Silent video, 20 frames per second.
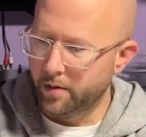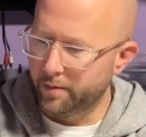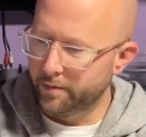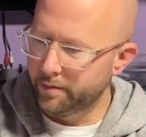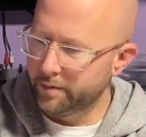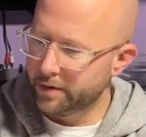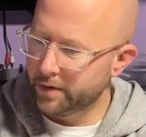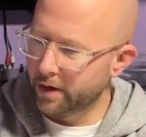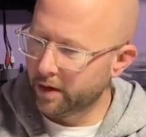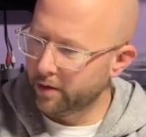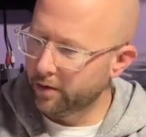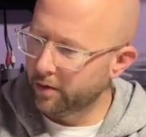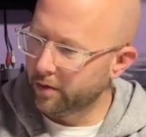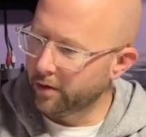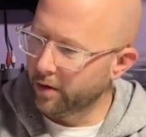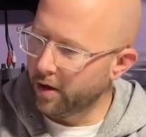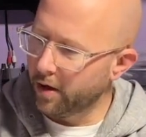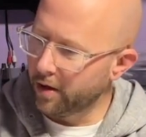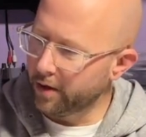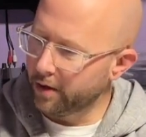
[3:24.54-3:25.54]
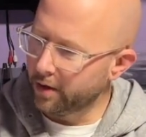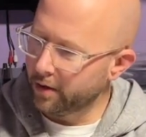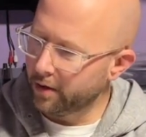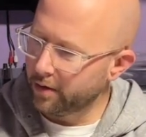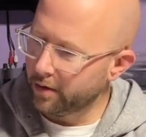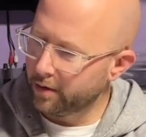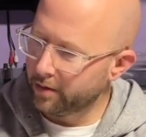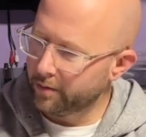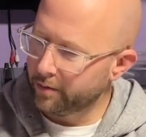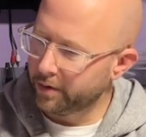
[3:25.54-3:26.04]
It's got a little lock
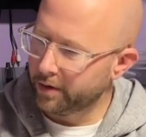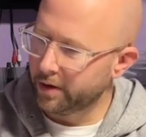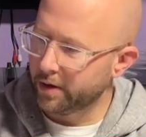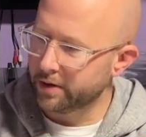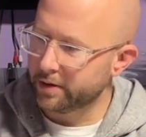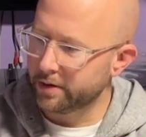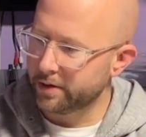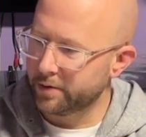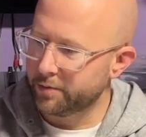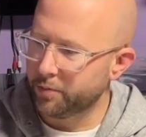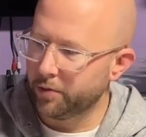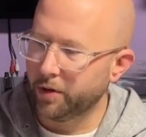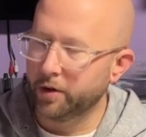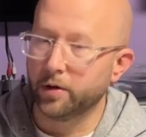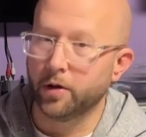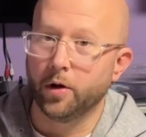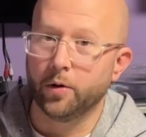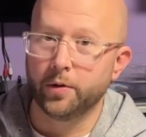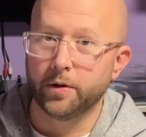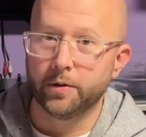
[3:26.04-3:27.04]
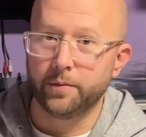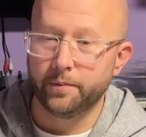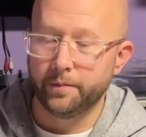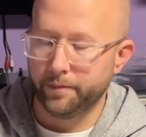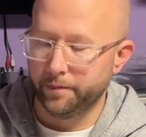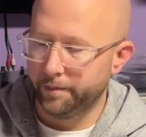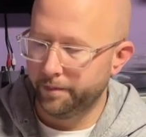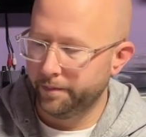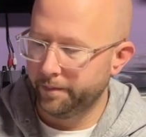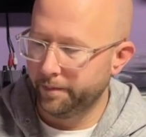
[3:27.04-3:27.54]
here because it's spring loaded.
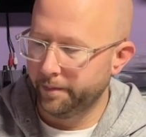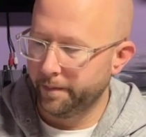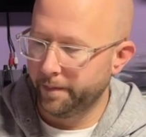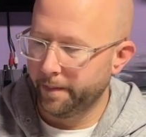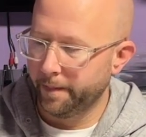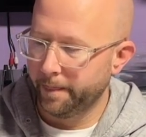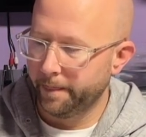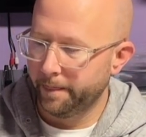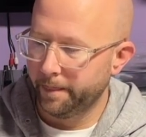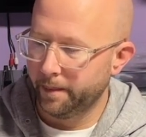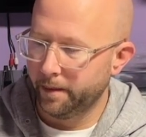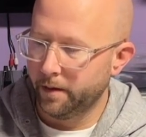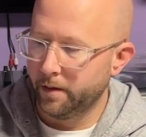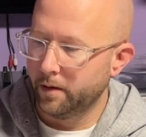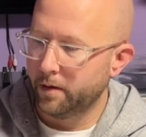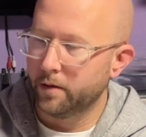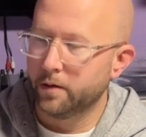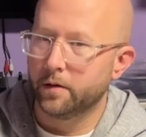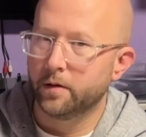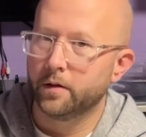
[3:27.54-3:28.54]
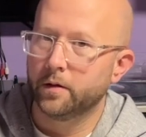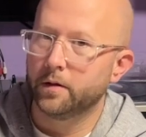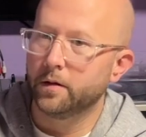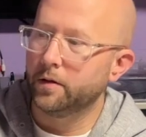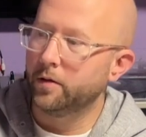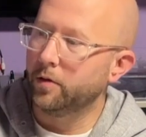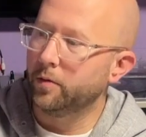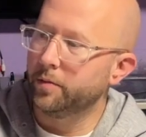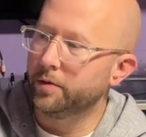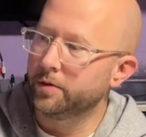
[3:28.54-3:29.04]
It
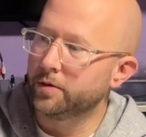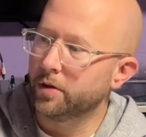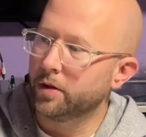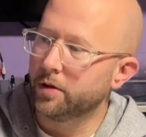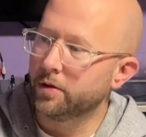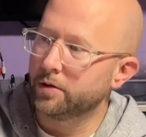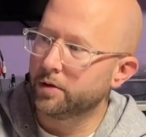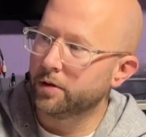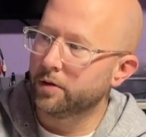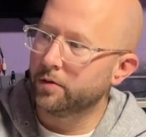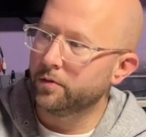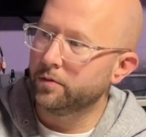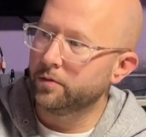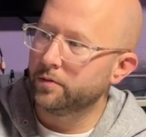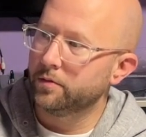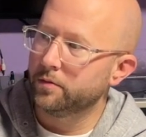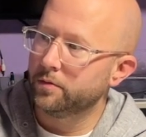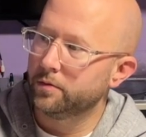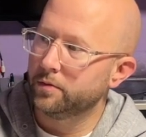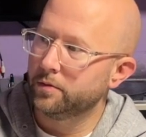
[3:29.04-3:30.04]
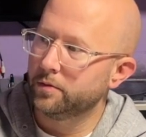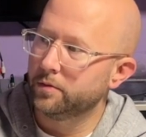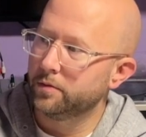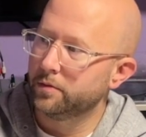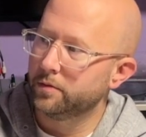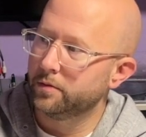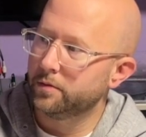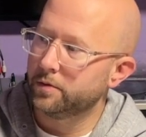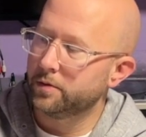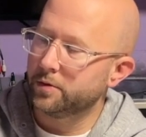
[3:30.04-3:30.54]
opens on its own.
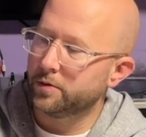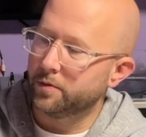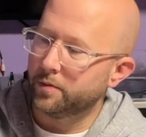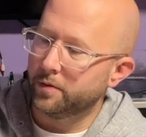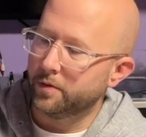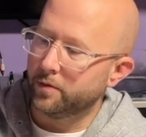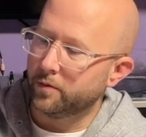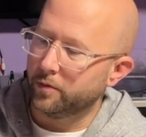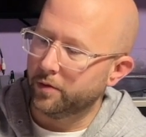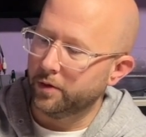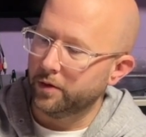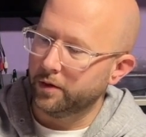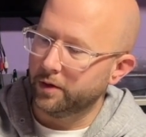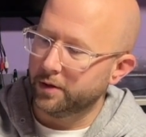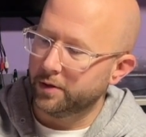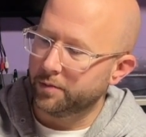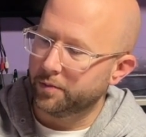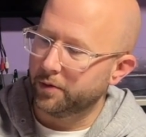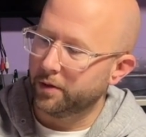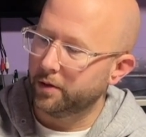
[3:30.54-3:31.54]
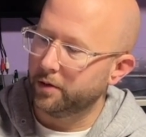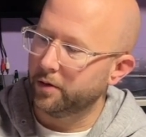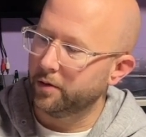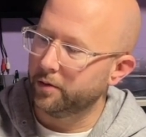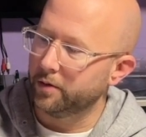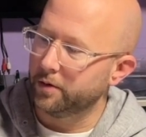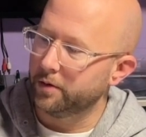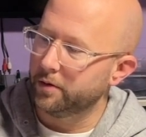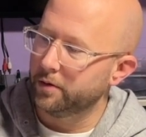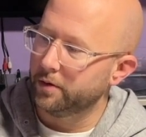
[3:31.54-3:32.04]
It's really spring
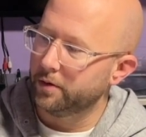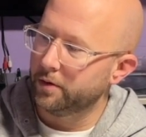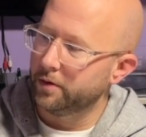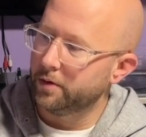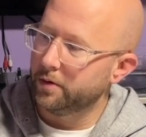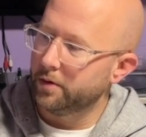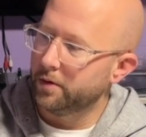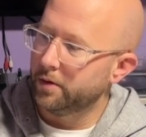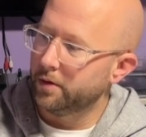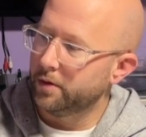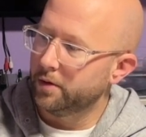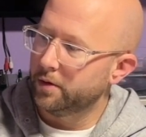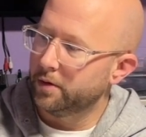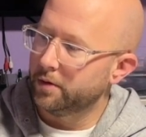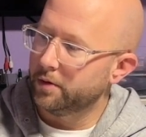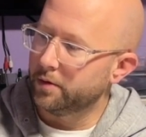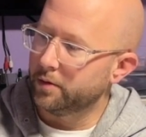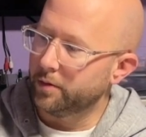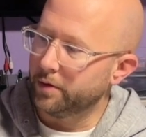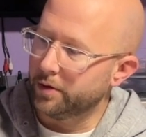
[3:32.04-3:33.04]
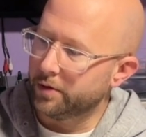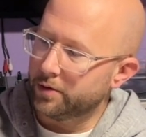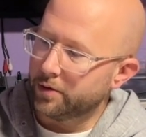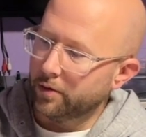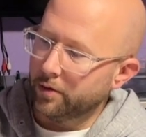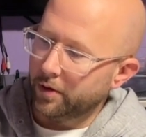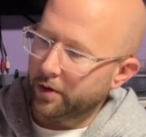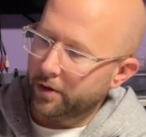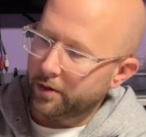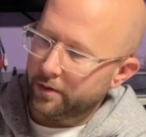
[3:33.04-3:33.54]
loaded. So when you
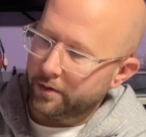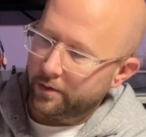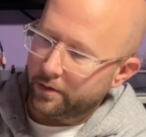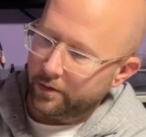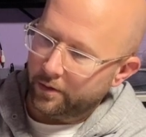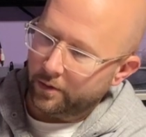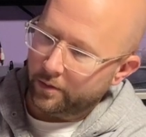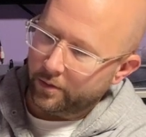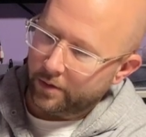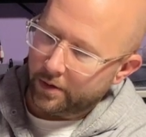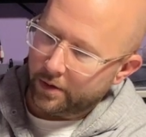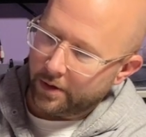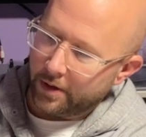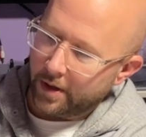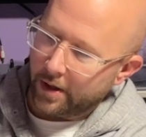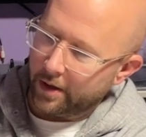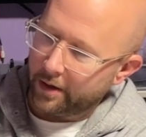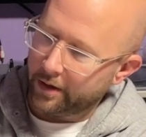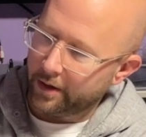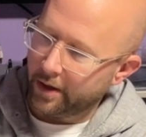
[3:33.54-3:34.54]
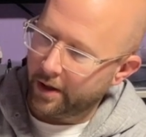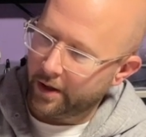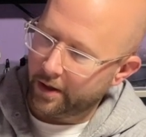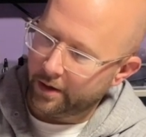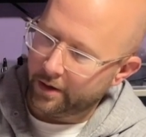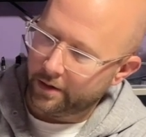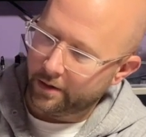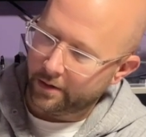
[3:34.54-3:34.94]
store it, you want to lock that